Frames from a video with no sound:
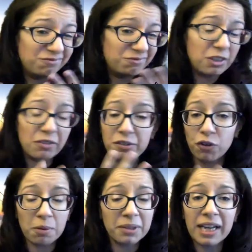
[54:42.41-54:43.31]
very
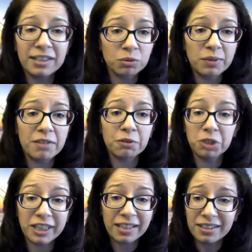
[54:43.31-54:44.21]
formalized way of
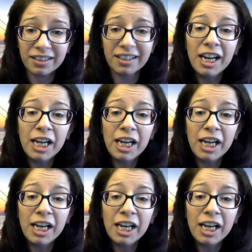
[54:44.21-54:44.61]
communicating.